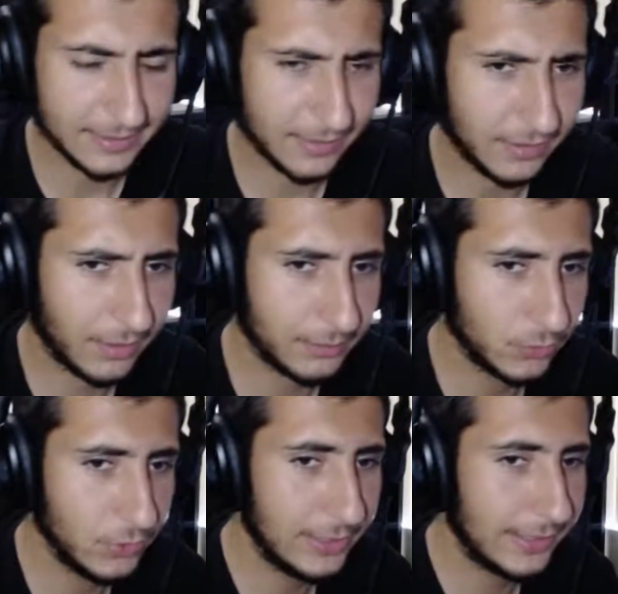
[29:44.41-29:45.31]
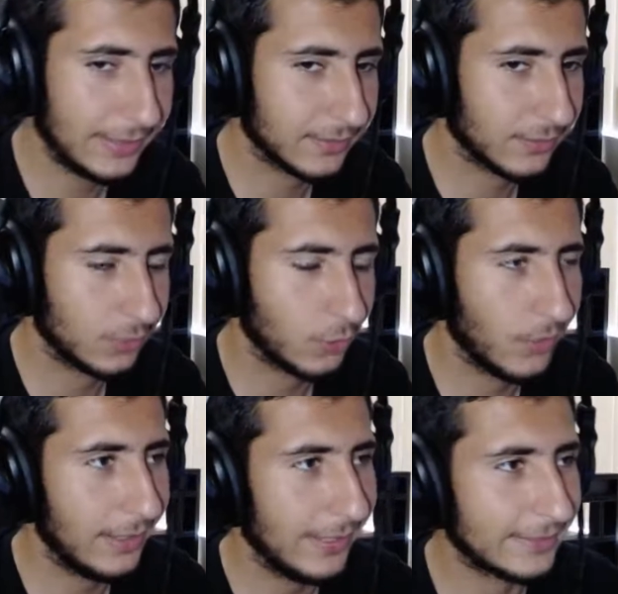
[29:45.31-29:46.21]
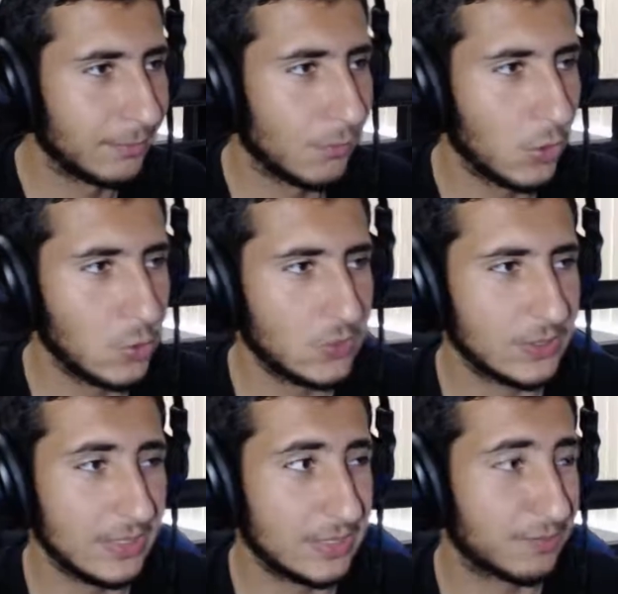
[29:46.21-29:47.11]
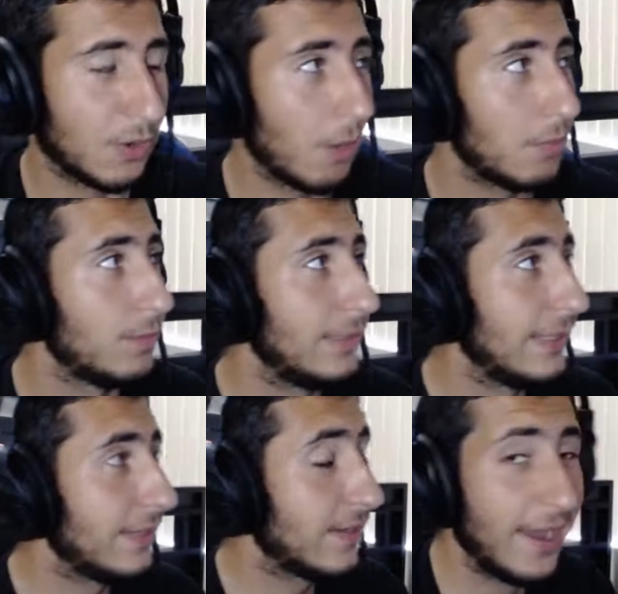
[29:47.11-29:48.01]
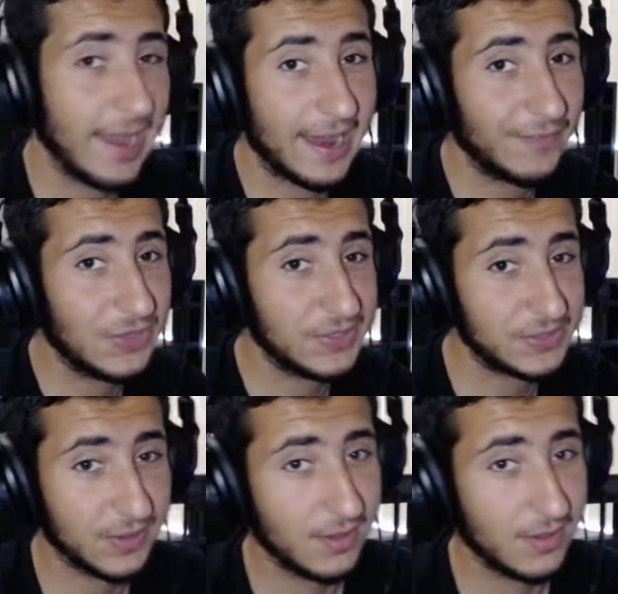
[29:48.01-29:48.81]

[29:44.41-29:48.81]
Who I like the most is probably Kai Havertz.